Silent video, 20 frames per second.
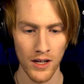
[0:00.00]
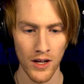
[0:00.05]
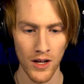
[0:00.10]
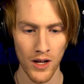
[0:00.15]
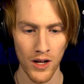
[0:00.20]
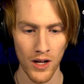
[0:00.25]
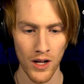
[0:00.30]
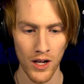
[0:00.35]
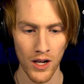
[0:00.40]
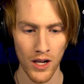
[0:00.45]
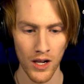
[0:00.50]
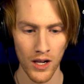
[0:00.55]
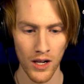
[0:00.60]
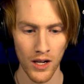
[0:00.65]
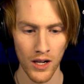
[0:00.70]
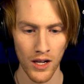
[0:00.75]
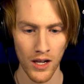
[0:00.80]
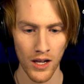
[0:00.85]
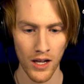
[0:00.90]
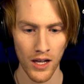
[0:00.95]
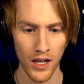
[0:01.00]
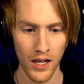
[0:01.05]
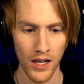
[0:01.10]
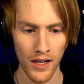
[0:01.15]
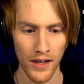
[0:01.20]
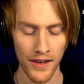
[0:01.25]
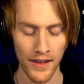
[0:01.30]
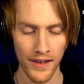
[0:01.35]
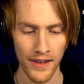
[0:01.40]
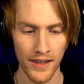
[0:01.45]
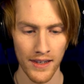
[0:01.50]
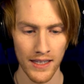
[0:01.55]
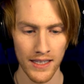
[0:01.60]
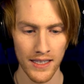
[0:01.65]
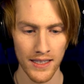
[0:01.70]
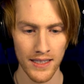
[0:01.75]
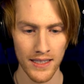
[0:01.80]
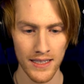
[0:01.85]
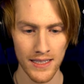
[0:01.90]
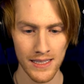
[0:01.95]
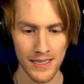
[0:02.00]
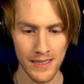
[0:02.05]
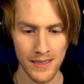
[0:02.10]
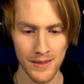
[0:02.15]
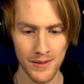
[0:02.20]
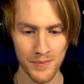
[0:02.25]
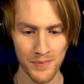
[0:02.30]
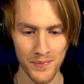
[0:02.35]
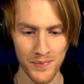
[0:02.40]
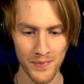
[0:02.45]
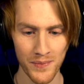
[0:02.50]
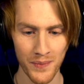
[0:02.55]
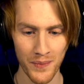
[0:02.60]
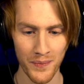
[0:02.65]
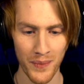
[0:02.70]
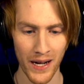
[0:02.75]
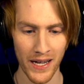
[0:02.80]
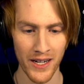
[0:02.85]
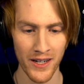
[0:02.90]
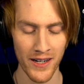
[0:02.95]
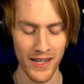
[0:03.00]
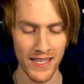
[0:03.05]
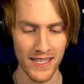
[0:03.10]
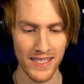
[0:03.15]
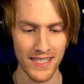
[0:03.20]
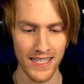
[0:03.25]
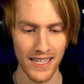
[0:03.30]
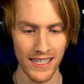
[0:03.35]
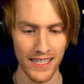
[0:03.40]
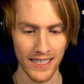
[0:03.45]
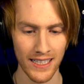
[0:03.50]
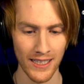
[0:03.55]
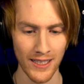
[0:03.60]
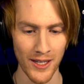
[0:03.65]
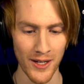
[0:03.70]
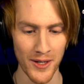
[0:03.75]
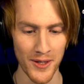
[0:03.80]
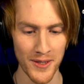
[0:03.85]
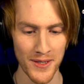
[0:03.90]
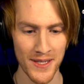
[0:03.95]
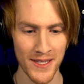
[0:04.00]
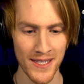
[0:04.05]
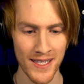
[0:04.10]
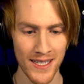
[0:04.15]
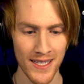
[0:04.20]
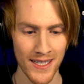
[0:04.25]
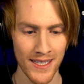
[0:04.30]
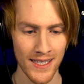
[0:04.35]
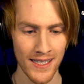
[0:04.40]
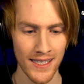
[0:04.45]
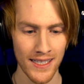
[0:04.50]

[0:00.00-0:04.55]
I'm about to be hurt. Can you heal me once you're done? Spider yeah. is kind of close. Where, would you go?